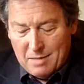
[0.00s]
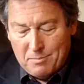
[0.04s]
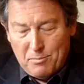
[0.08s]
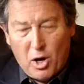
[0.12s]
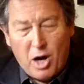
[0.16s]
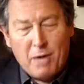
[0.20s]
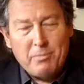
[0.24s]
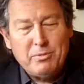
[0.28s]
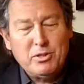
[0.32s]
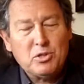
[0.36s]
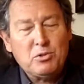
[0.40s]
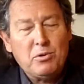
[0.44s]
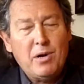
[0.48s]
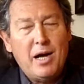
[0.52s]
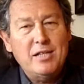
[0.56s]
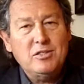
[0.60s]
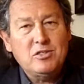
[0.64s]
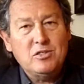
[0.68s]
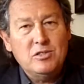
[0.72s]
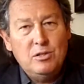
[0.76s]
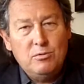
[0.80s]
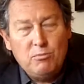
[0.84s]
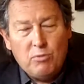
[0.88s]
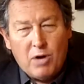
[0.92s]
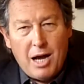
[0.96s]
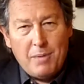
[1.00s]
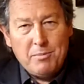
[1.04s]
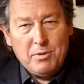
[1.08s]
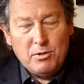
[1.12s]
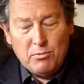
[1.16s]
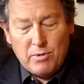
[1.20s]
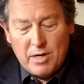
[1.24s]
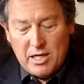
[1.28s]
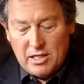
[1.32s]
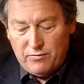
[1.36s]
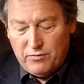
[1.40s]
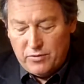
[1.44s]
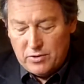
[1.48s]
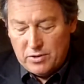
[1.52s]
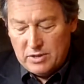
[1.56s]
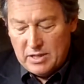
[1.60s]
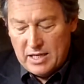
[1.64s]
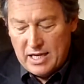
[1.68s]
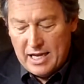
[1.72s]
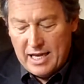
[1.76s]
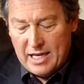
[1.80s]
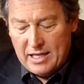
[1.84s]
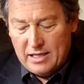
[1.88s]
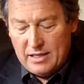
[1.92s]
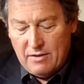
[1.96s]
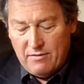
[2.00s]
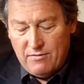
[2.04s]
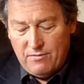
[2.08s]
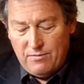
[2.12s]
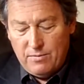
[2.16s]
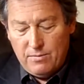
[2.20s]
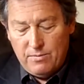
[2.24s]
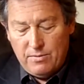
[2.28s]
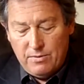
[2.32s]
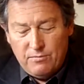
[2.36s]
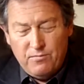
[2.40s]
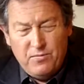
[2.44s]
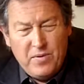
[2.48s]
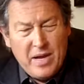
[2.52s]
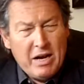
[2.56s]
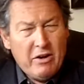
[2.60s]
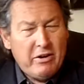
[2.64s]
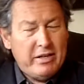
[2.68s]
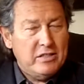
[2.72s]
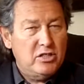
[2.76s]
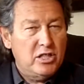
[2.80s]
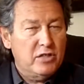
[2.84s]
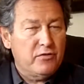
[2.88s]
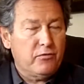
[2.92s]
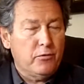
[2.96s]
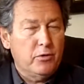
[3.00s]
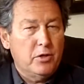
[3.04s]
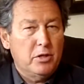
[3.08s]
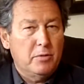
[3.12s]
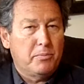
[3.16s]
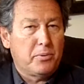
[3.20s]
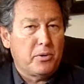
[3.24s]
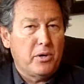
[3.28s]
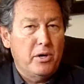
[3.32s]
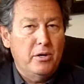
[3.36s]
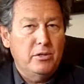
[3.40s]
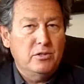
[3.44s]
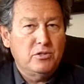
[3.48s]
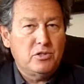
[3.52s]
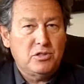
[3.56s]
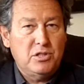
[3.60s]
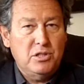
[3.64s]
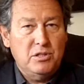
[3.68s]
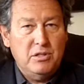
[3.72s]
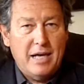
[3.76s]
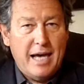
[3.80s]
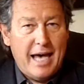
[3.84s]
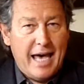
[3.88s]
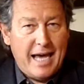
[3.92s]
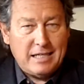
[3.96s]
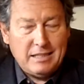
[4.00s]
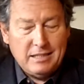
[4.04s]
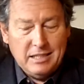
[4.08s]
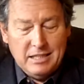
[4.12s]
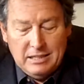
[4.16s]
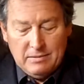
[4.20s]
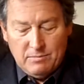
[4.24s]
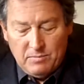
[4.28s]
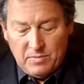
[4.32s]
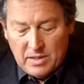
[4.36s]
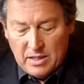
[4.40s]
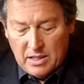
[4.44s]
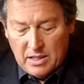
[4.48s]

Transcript: Barbra Streisand and Robert Redford had a very different approach to acting.